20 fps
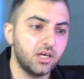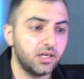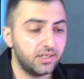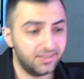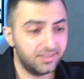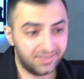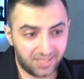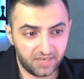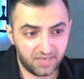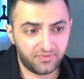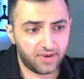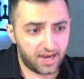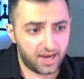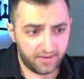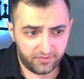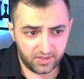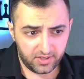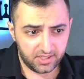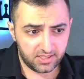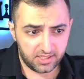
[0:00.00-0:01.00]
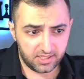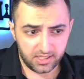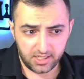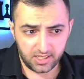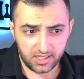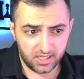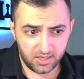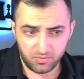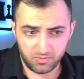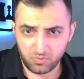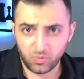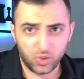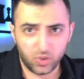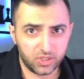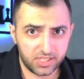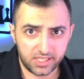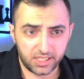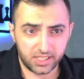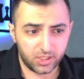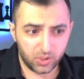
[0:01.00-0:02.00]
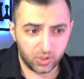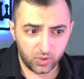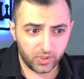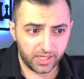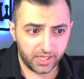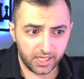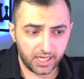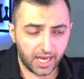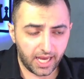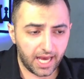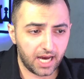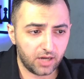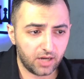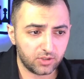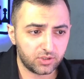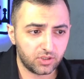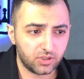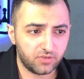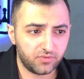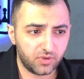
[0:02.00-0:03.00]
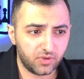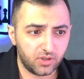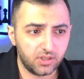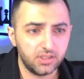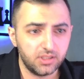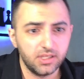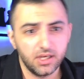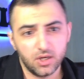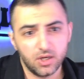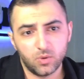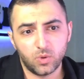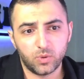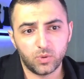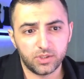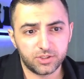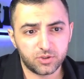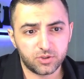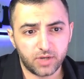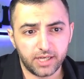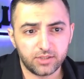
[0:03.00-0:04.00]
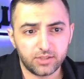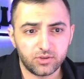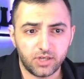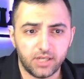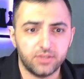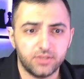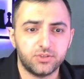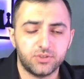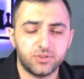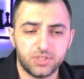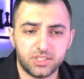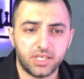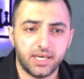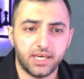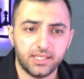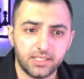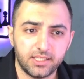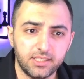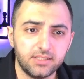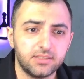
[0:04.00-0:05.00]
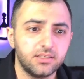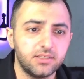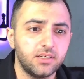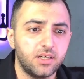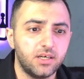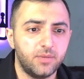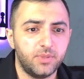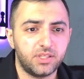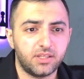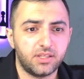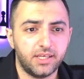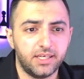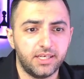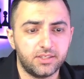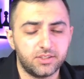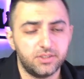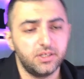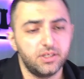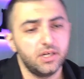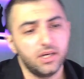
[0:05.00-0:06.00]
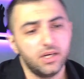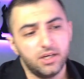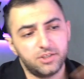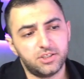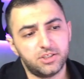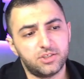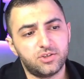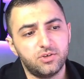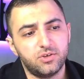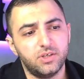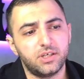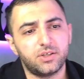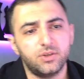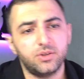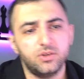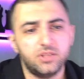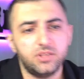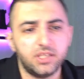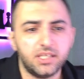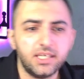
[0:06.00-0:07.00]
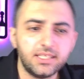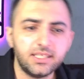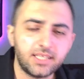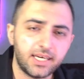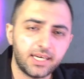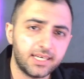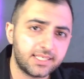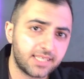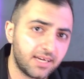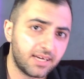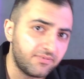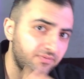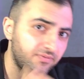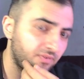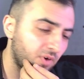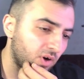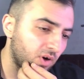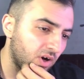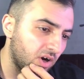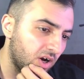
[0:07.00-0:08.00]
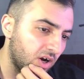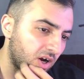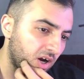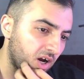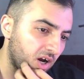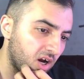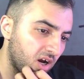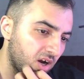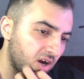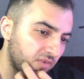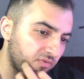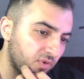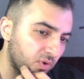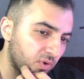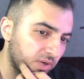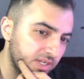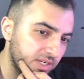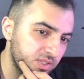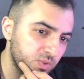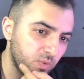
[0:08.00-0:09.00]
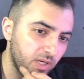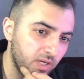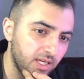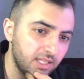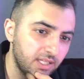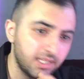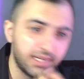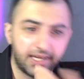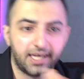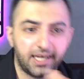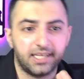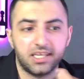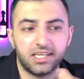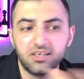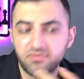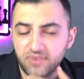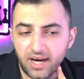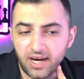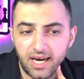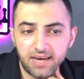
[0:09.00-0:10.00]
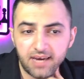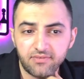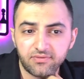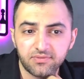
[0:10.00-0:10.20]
d5 is the most annoying out of all. We will try to understand it a bit later. Just to include the e takes f4 as well. Again, e5.